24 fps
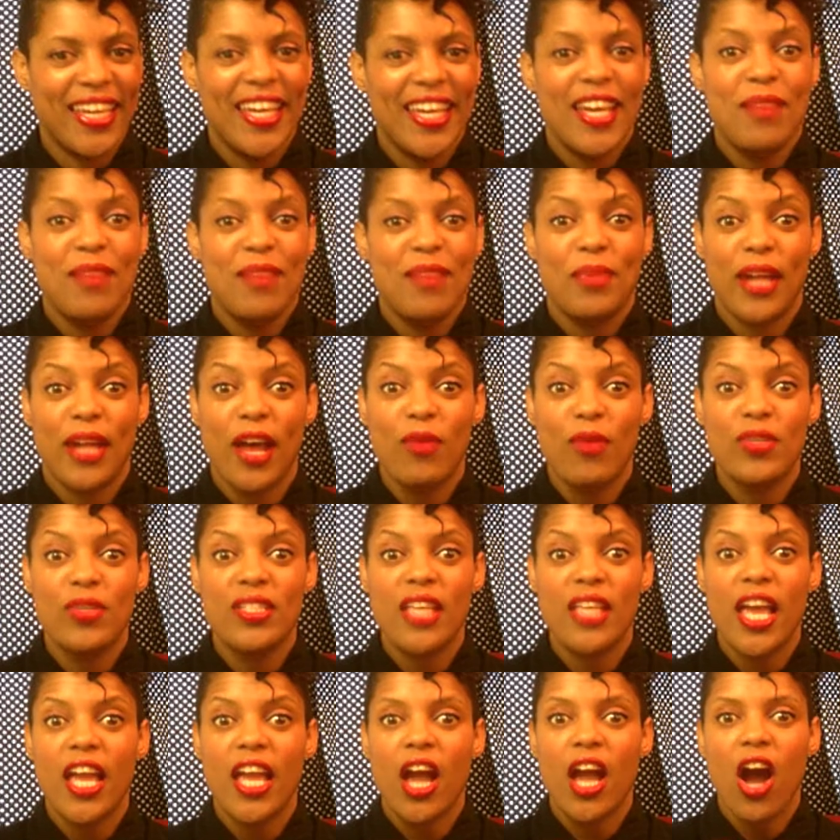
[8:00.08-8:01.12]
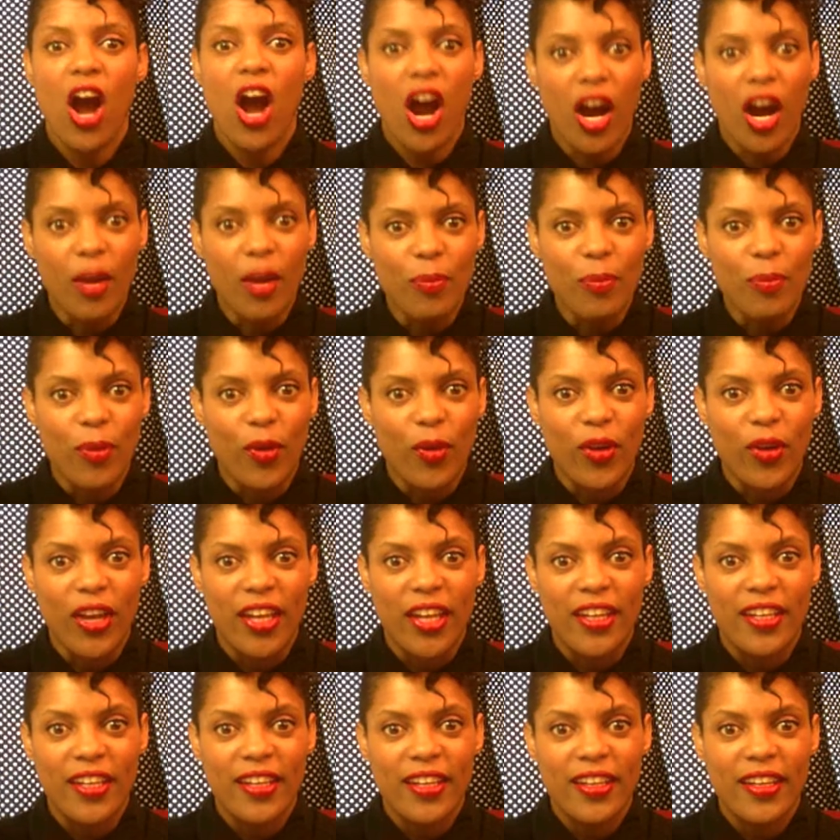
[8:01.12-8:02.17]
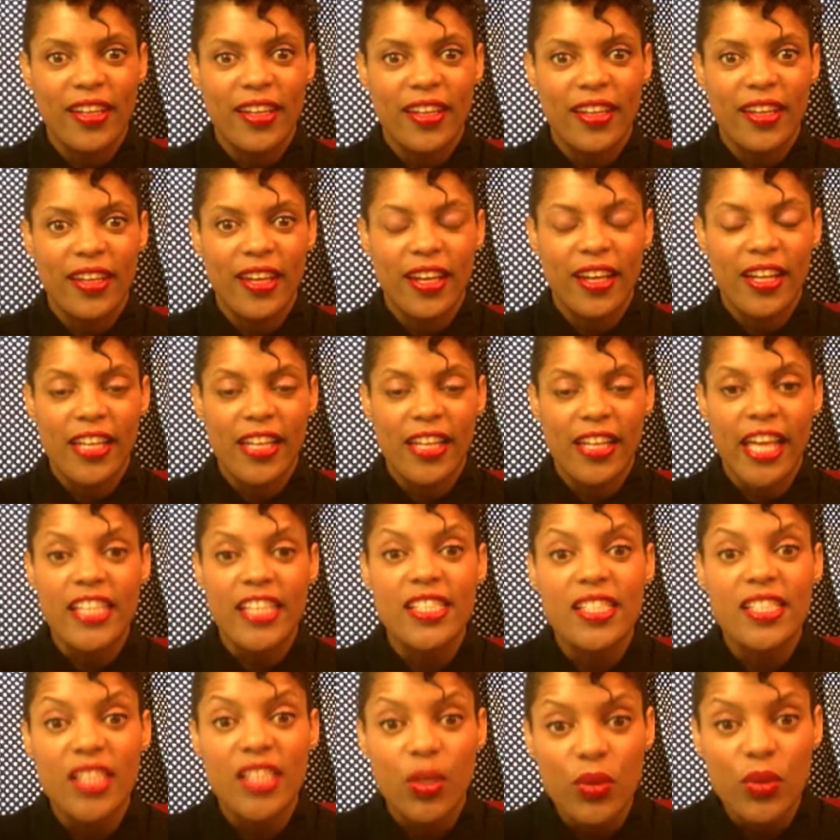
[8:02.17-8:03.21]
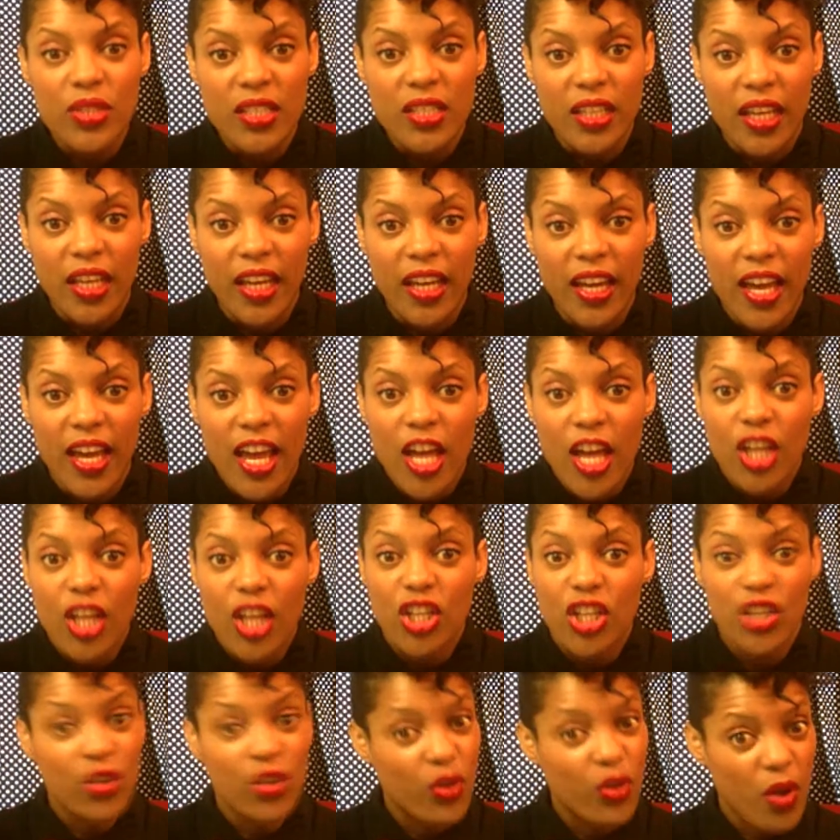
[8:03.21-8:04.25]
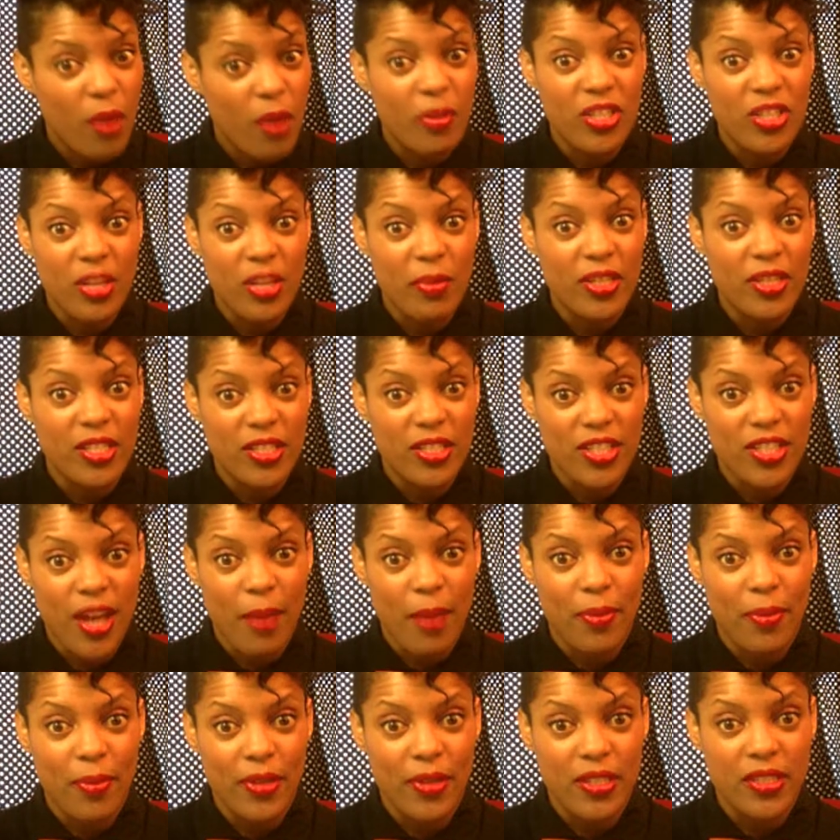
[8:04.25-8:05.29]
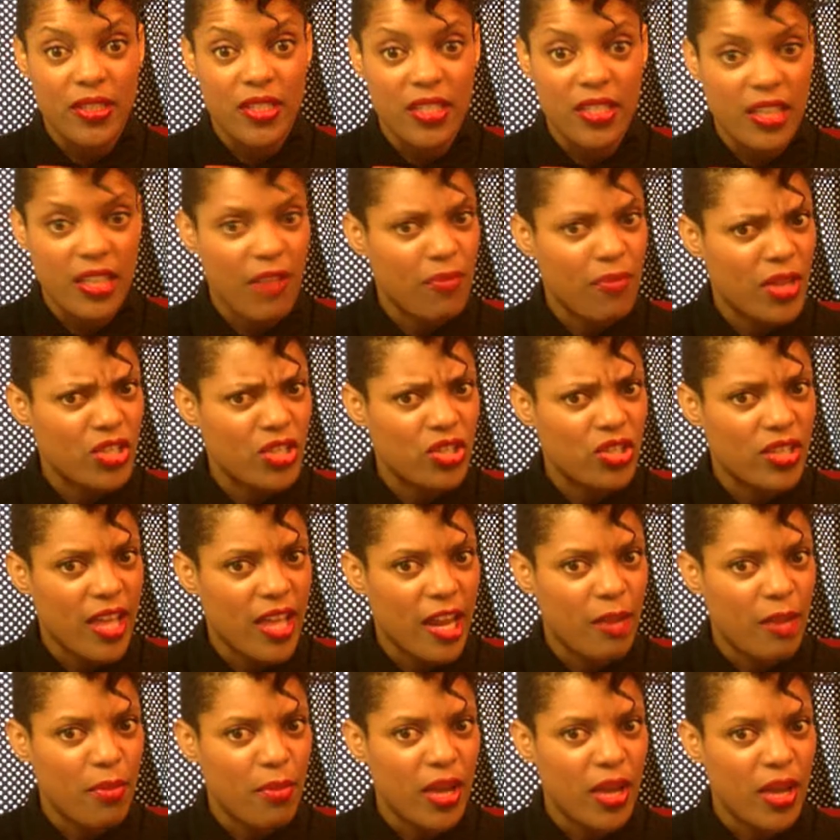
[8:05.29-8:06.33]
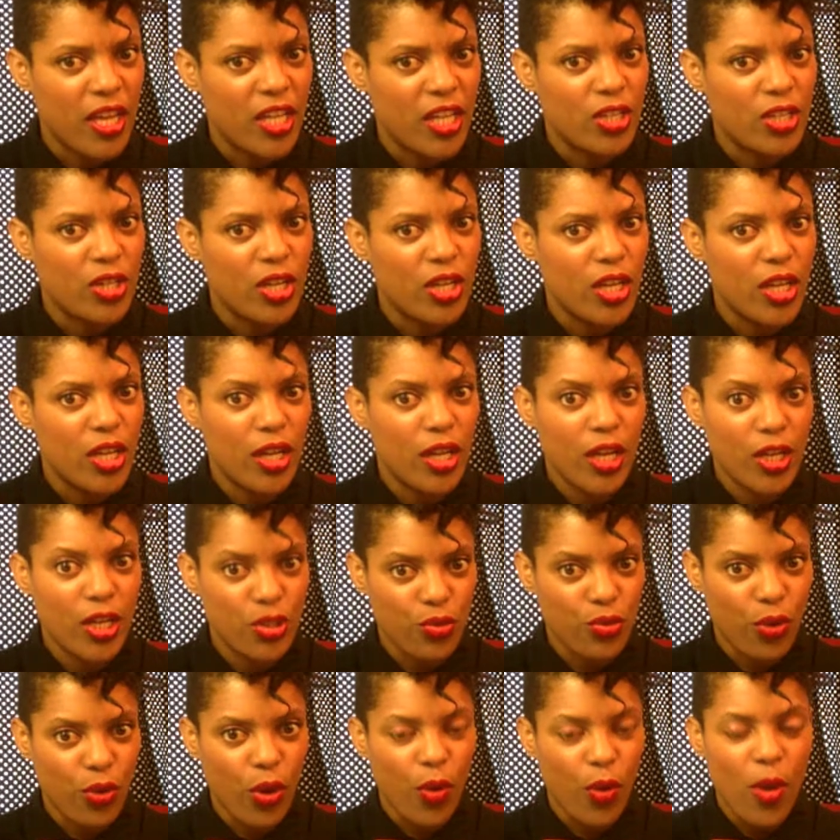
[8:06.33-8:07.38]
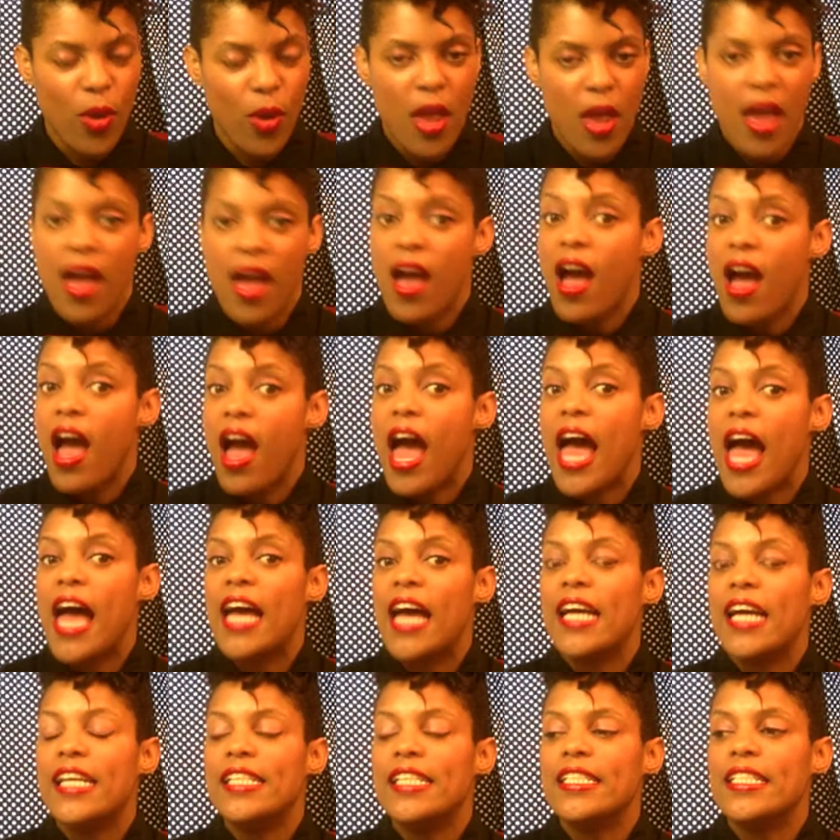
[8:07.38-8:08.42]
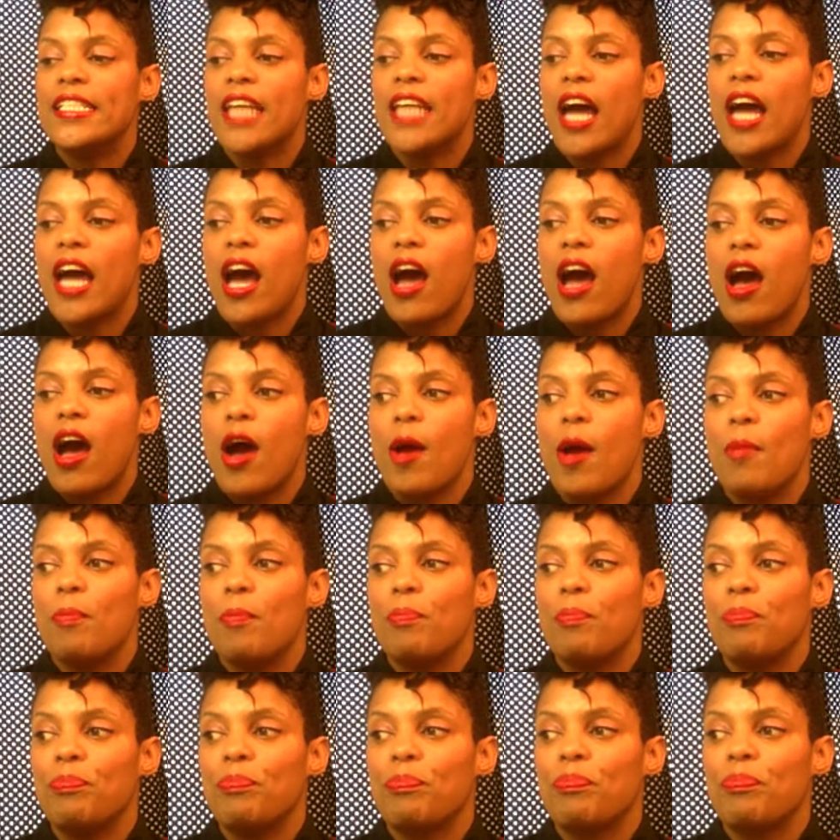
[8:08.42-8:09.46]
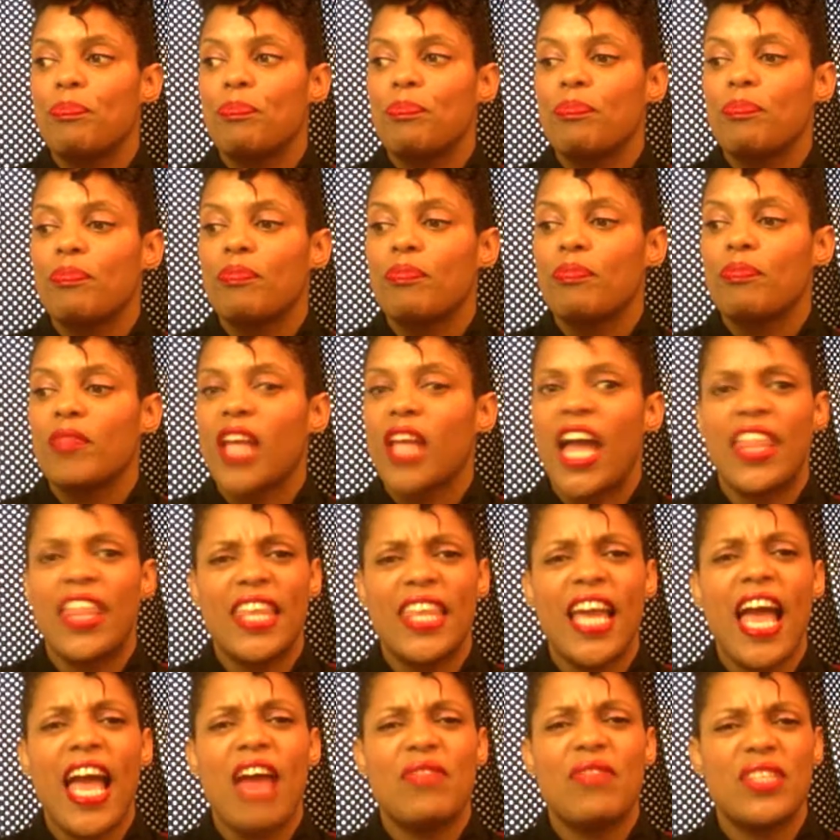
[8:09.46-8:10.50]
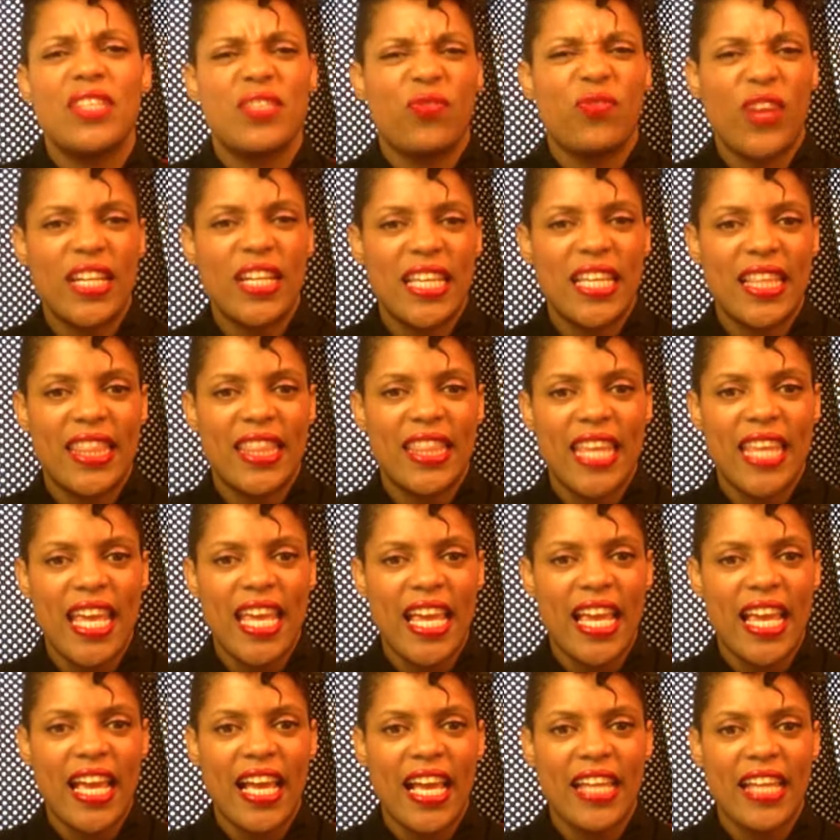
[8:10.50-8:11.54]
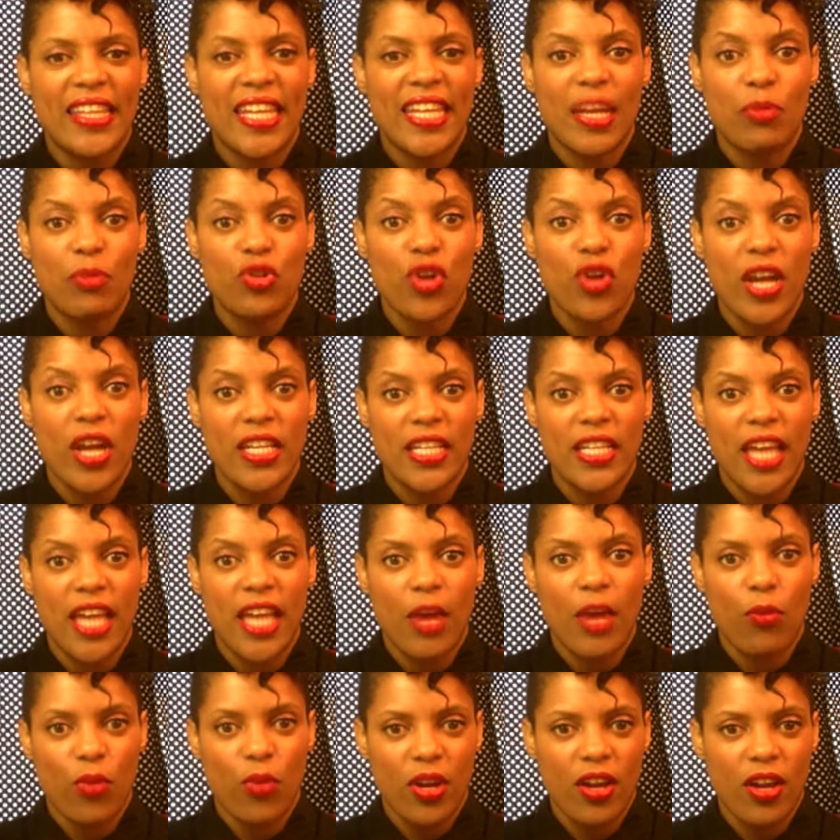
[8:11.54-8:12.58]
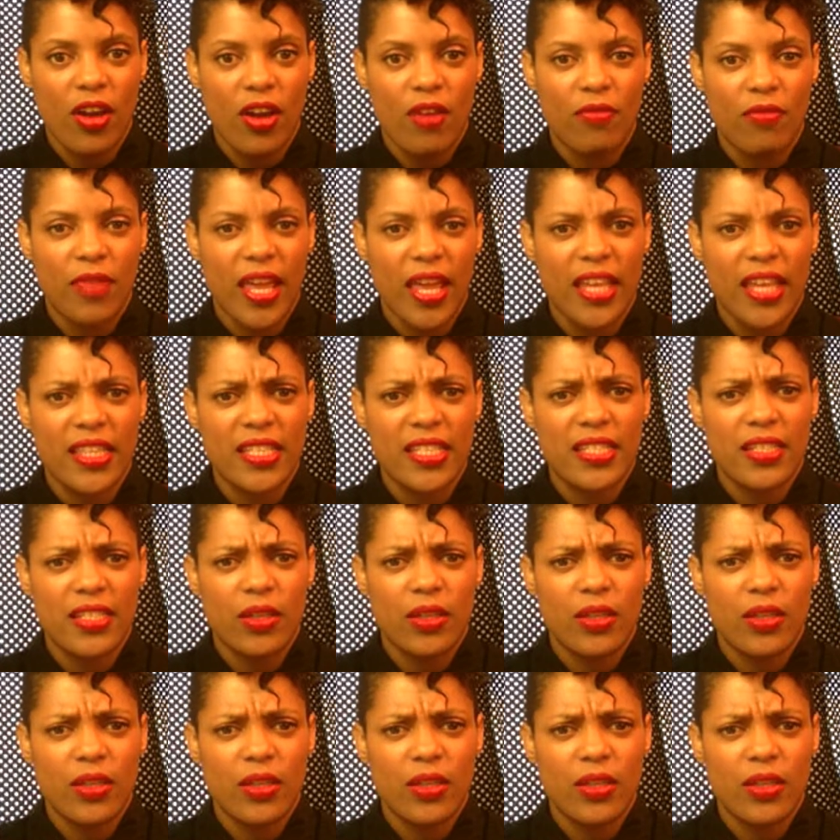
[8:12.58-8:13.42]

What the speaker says: But I was, heartbroken. Seriously. You know how much I'm into Japanese things. I've mentioned that in my intro. And I think I had this funny thing that I'm trying to get rid of, this